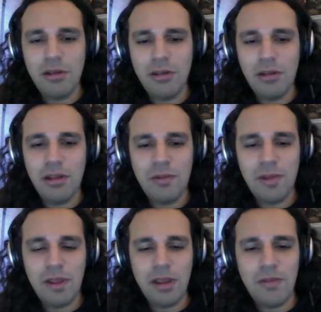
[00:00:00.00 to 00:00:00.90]
I
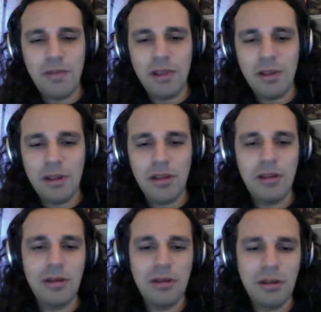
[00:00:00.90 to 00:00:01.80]
think I think that
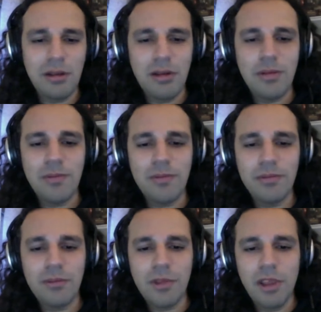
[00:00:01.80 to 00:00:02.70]
uh,
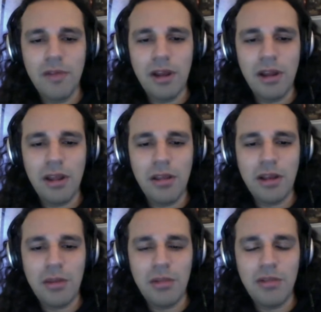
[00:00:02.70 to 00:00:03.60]
Ivan has a
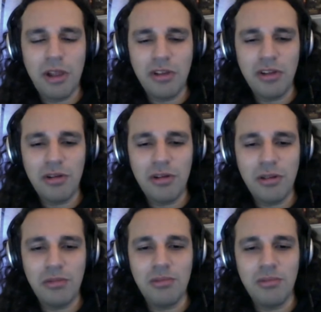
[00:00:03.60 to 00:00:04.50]
couple of questions
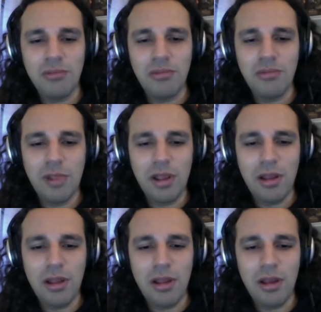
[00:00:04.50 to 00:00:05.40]
that
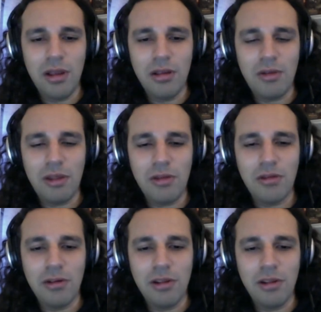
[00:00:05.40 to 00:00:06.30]
uh, to ask
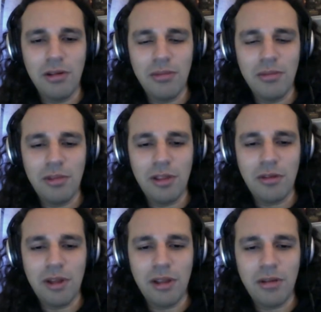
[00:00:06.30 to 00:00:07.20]
Tony. Is that
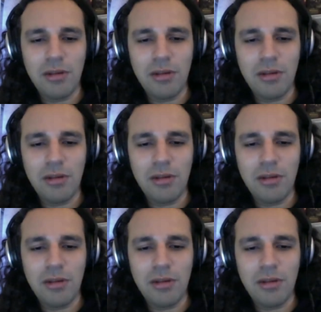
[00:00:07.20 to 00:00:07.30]
correct?